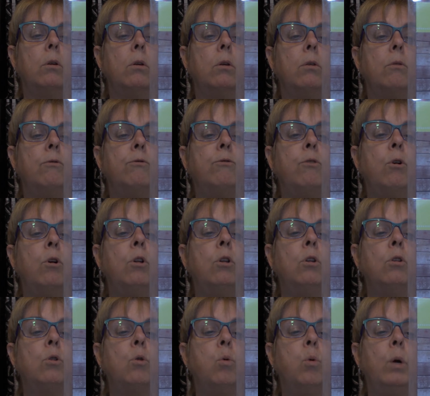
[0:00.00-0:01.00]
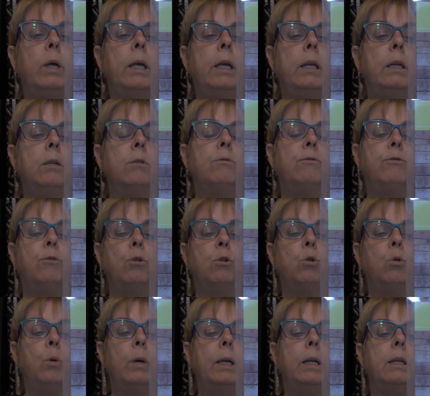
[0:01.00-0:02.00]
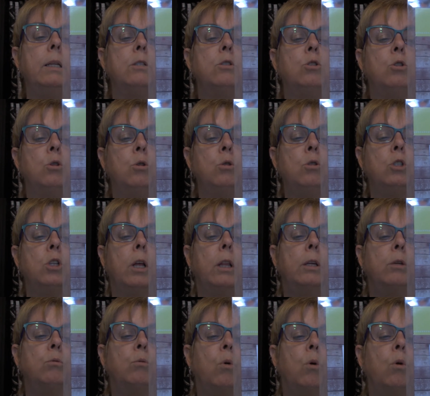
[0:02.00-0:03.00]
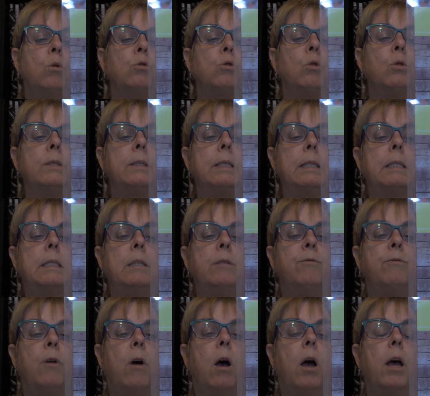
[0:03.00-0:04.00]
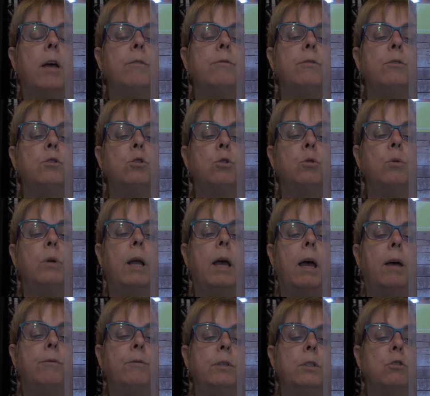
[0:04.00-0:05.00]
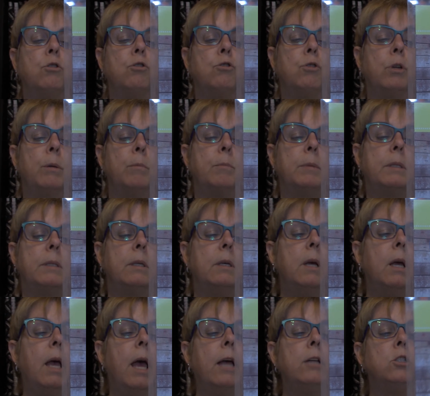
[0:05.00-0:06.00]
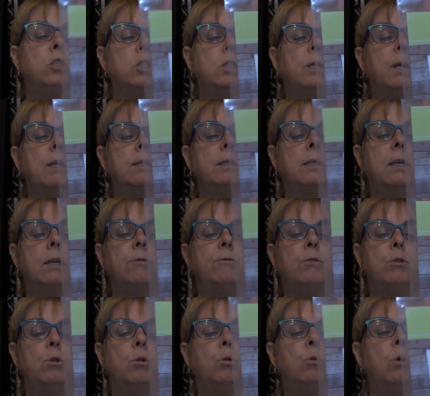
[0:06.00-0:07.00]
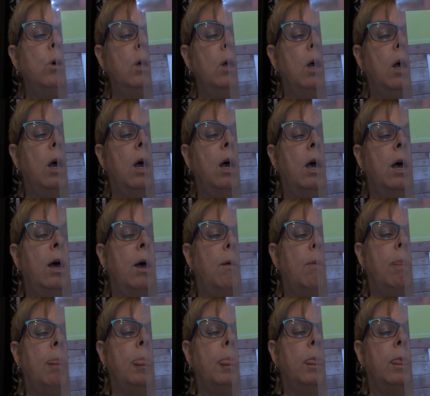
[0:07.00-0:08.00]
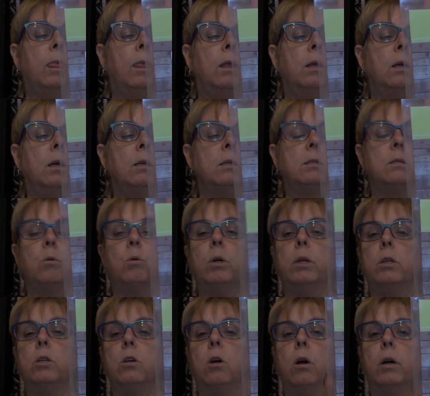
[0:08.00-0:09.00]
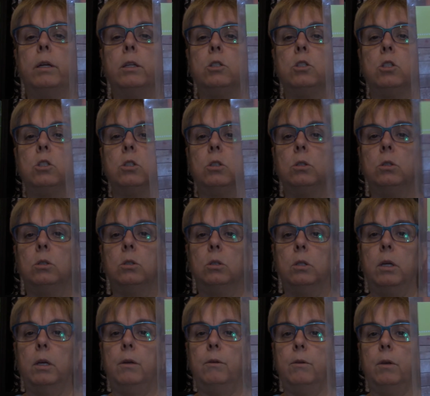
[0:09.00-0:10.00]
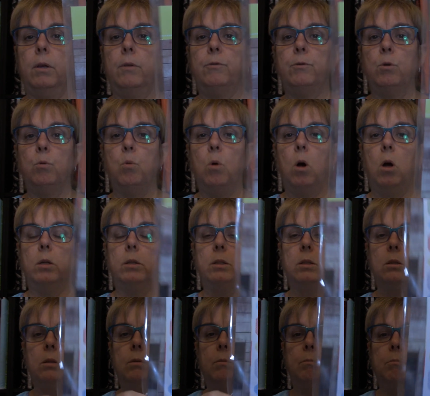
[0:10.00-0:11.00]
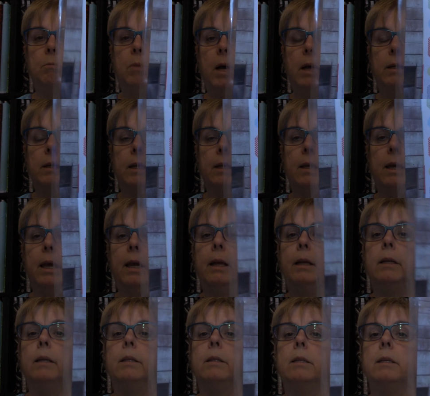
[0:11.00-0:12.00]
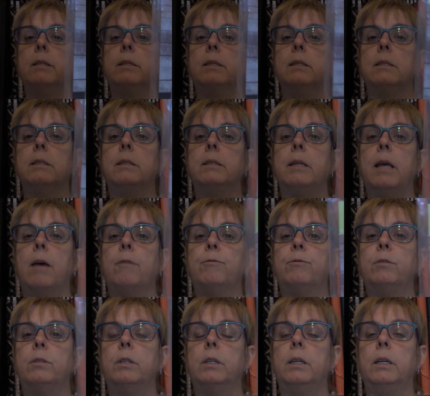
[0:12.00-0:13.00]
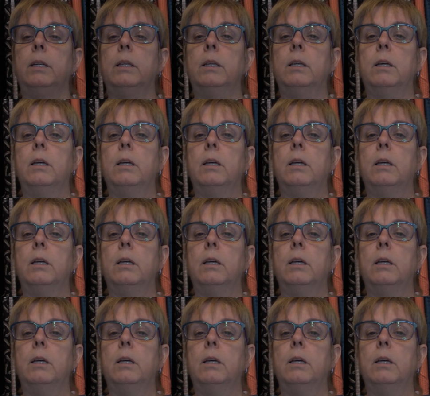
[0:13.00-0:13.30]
Full queen is 2 jelly rolls or 65 2.5 inch strips, and she does give you assorted yardage if you want. But again, this is definitely